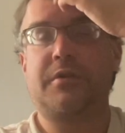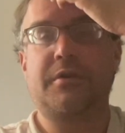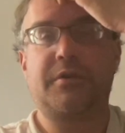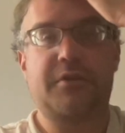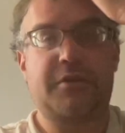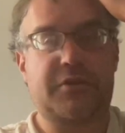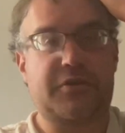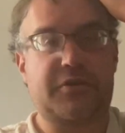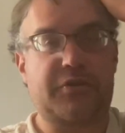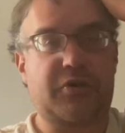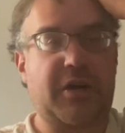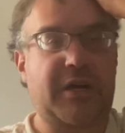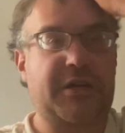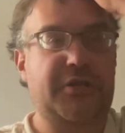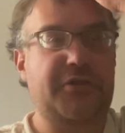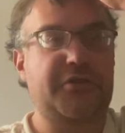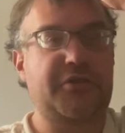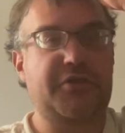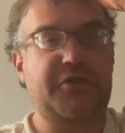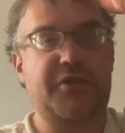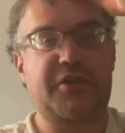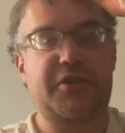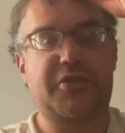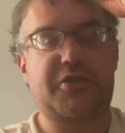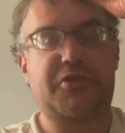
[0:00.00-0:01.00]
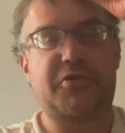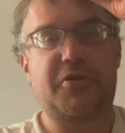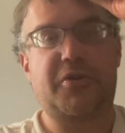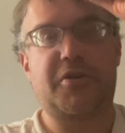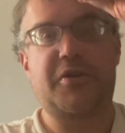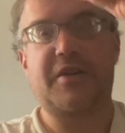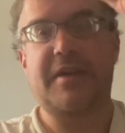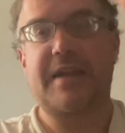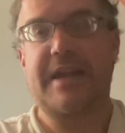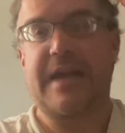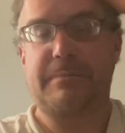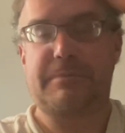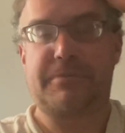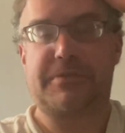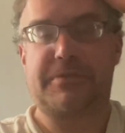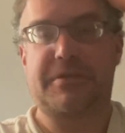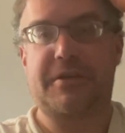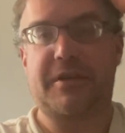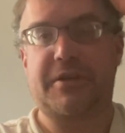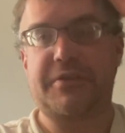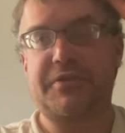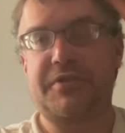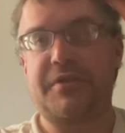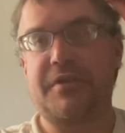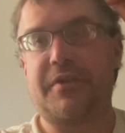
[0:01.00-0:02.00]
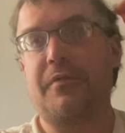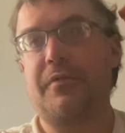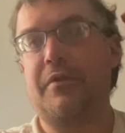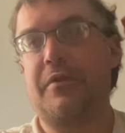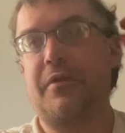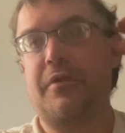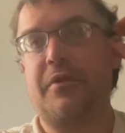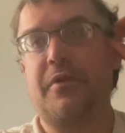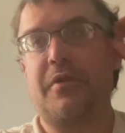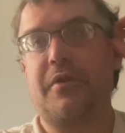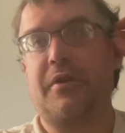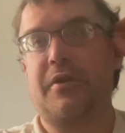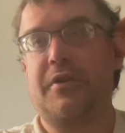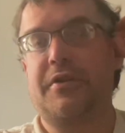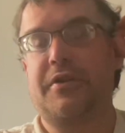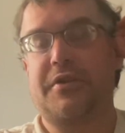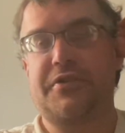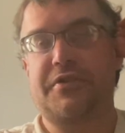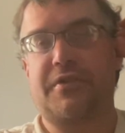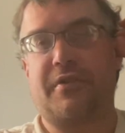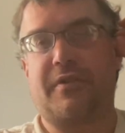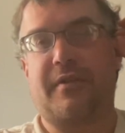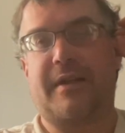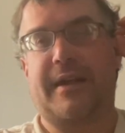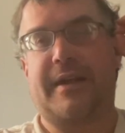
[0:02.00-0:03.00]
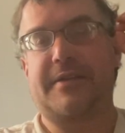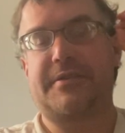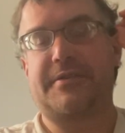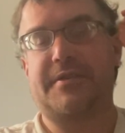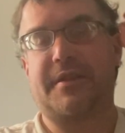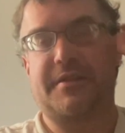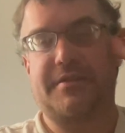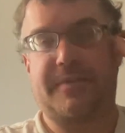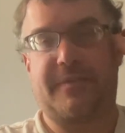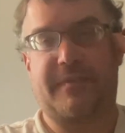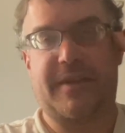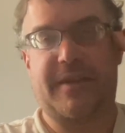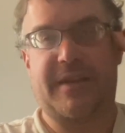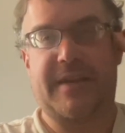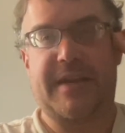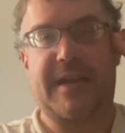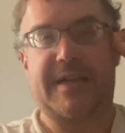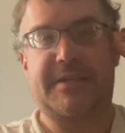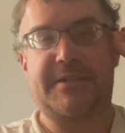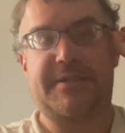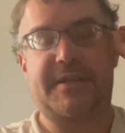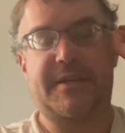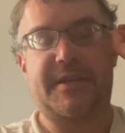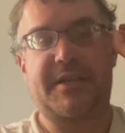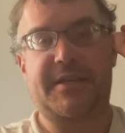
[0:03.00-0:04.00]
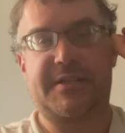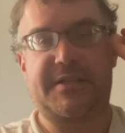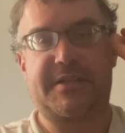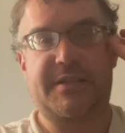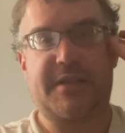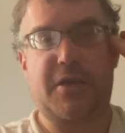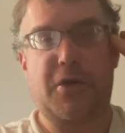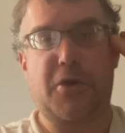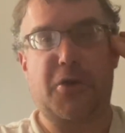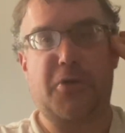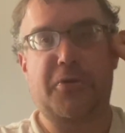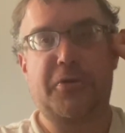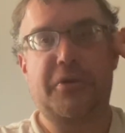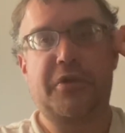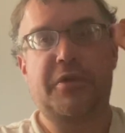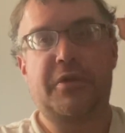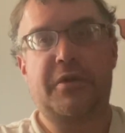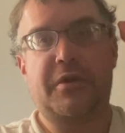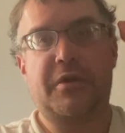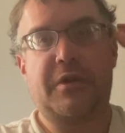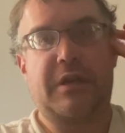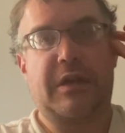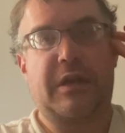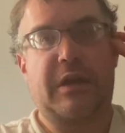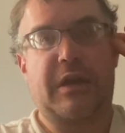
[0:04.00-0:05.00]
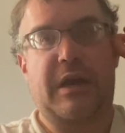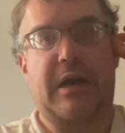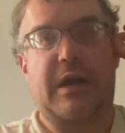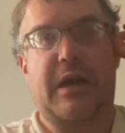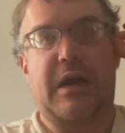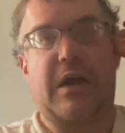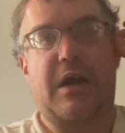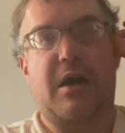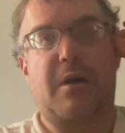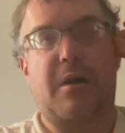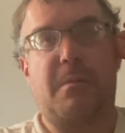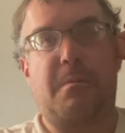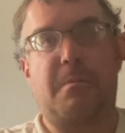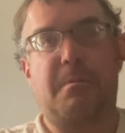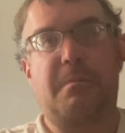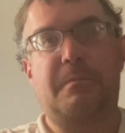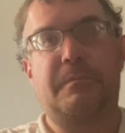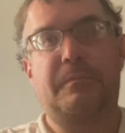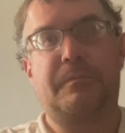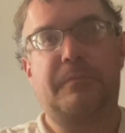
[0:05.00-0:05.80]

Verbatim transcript: because oxygen at certain depths doesn't doesn't last because of the density so um,